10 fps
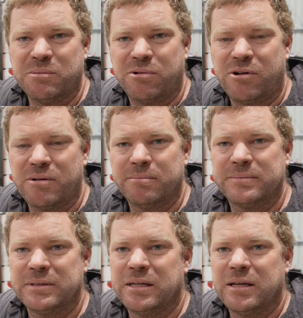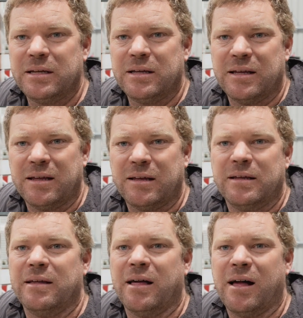prime,
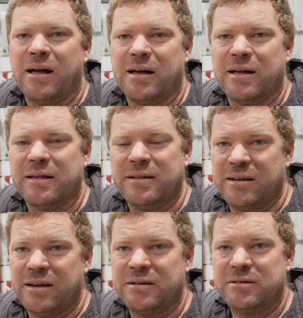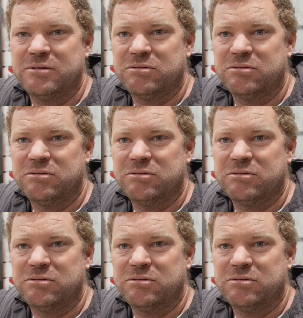and then